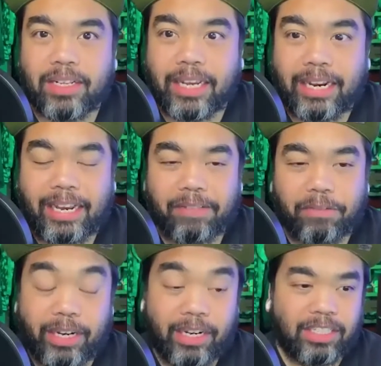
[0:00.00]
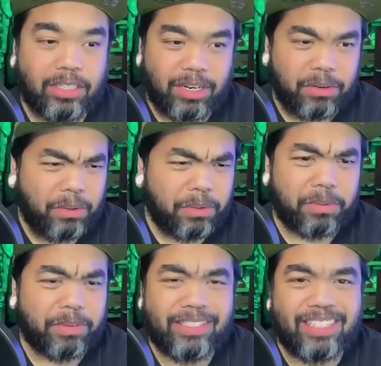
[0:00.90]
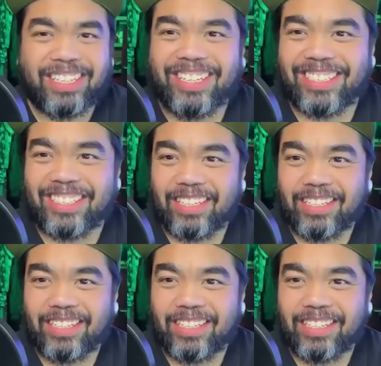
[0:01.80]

like every inch. I was like, ooh, what's this?